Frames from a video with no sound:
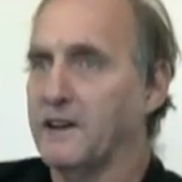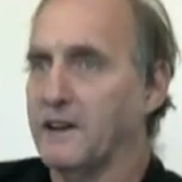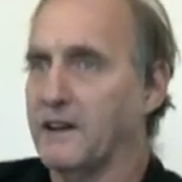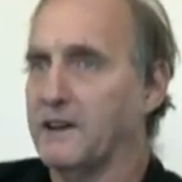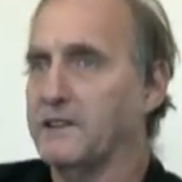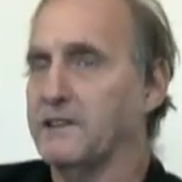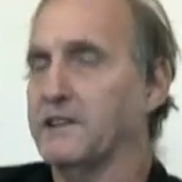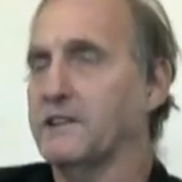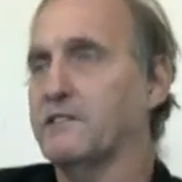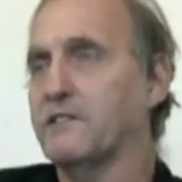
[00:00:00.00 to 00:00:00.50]

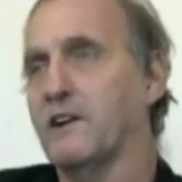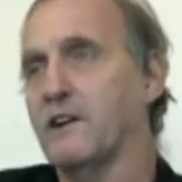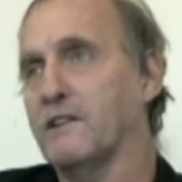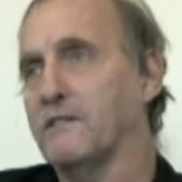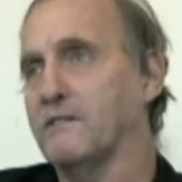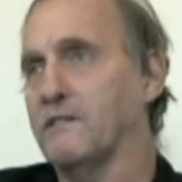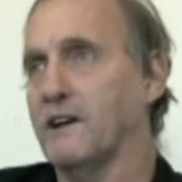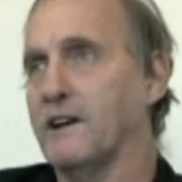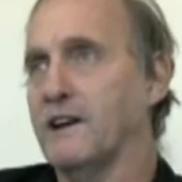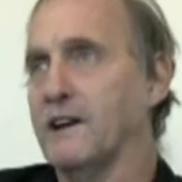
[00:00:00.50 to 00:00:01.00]
And just
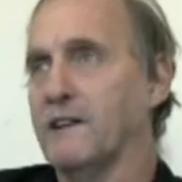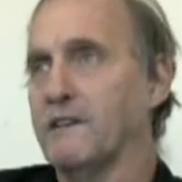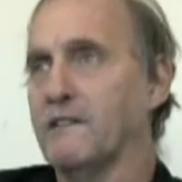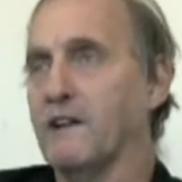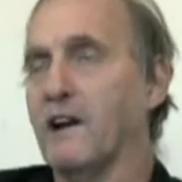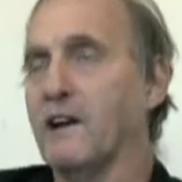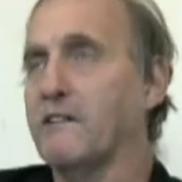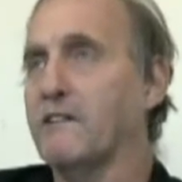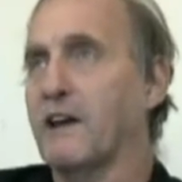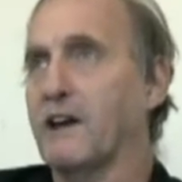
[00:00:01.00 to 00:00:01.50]
and
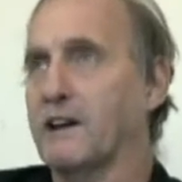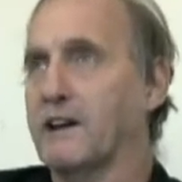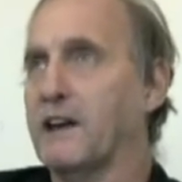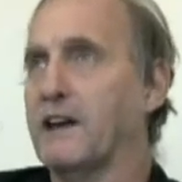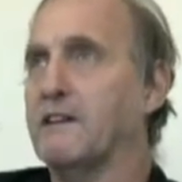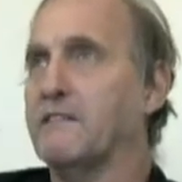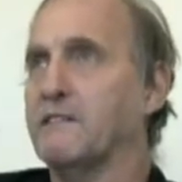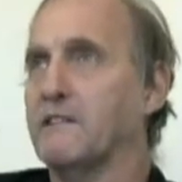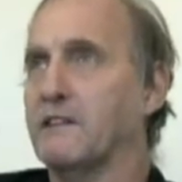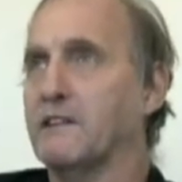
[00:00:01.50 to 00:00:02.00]
out of that
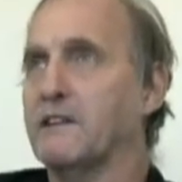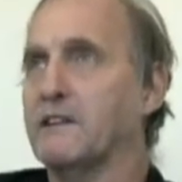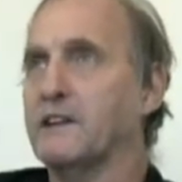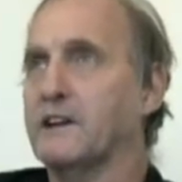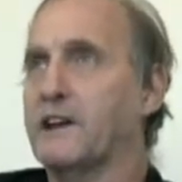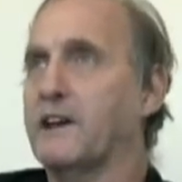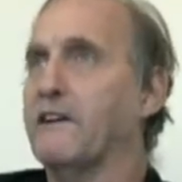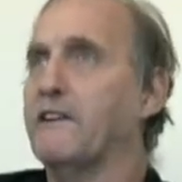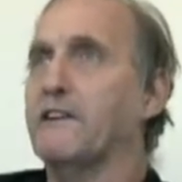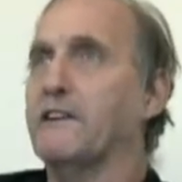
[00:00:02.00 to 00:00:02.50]
came the
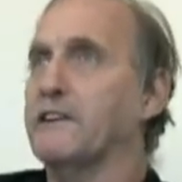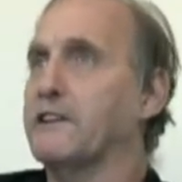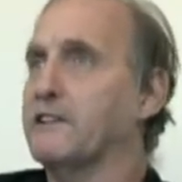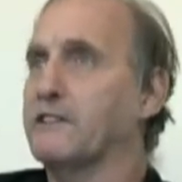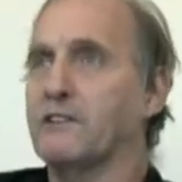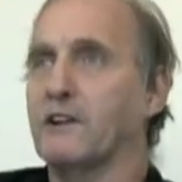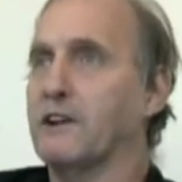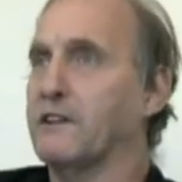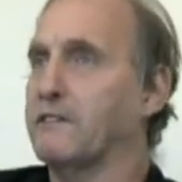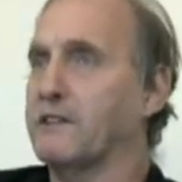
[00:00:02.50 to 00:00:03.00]
caring
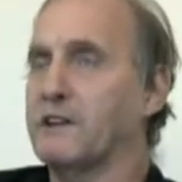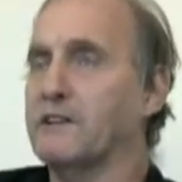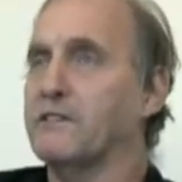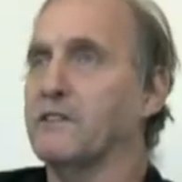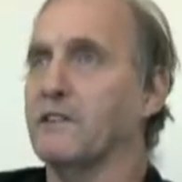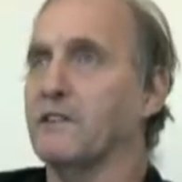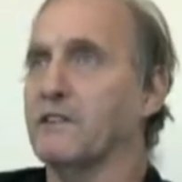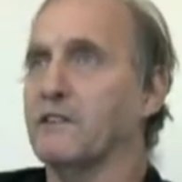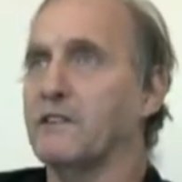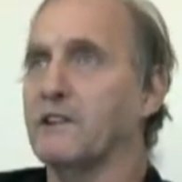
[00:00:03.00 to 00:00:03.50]
for other
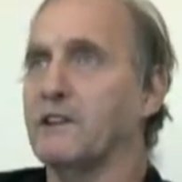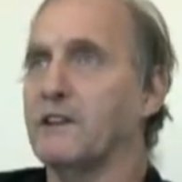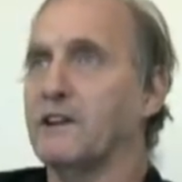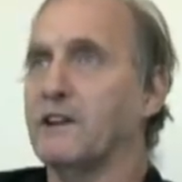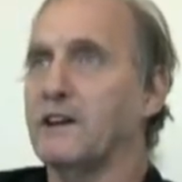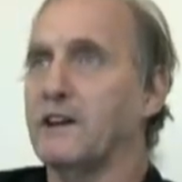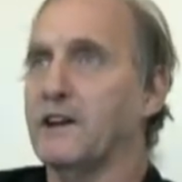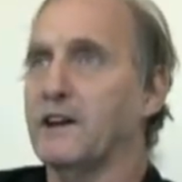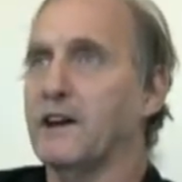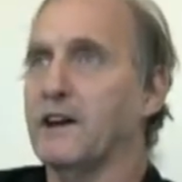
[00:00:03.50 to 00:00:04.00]
people
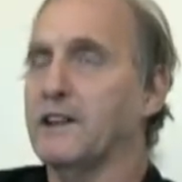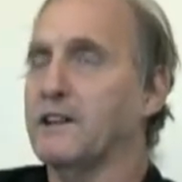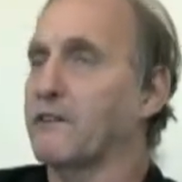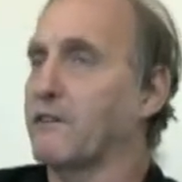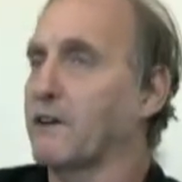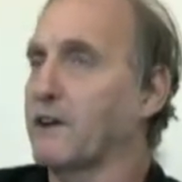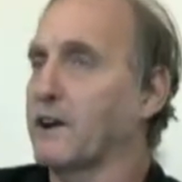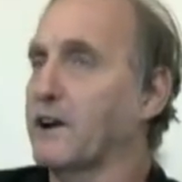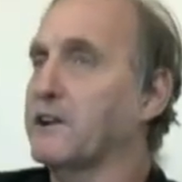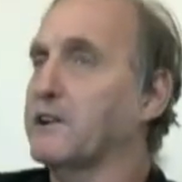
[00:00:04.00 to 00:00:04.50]
and the
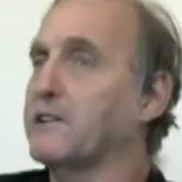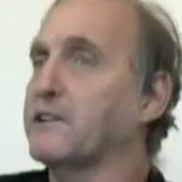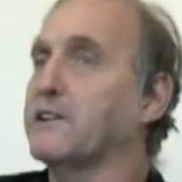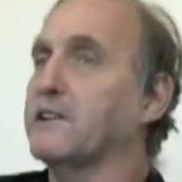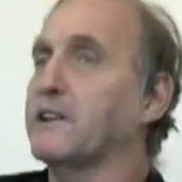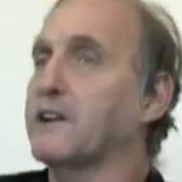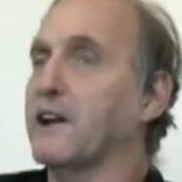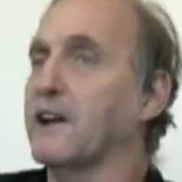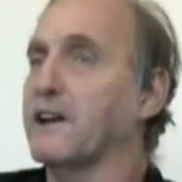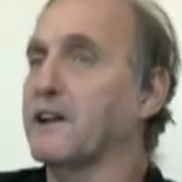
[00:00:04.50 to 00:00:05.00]
work I do
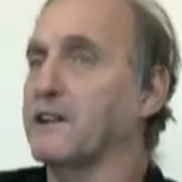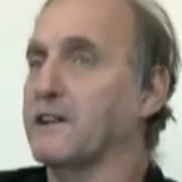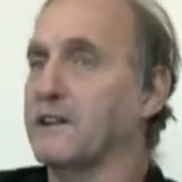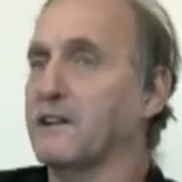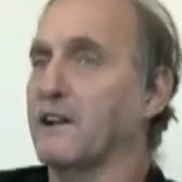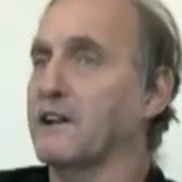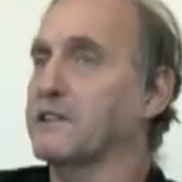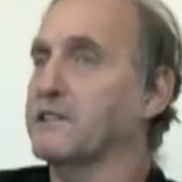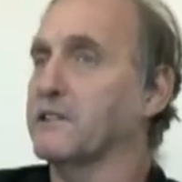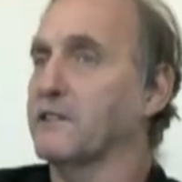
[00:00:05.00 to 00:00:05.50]
today in
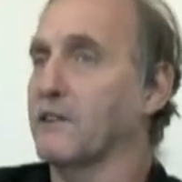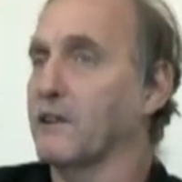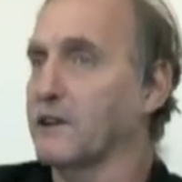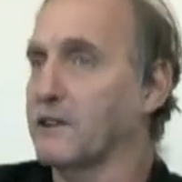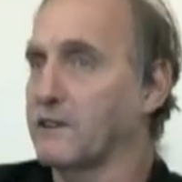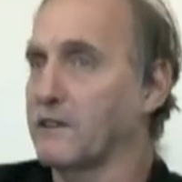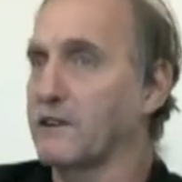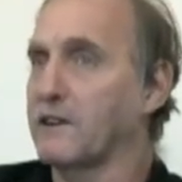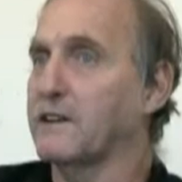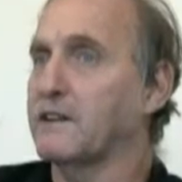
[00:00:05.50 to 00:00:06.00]
lots of
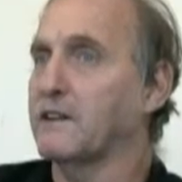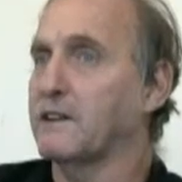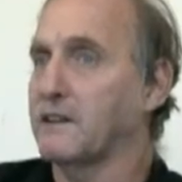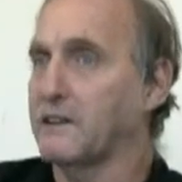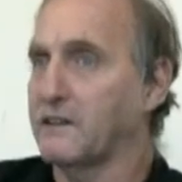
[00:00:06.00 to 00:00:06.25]
ways, right?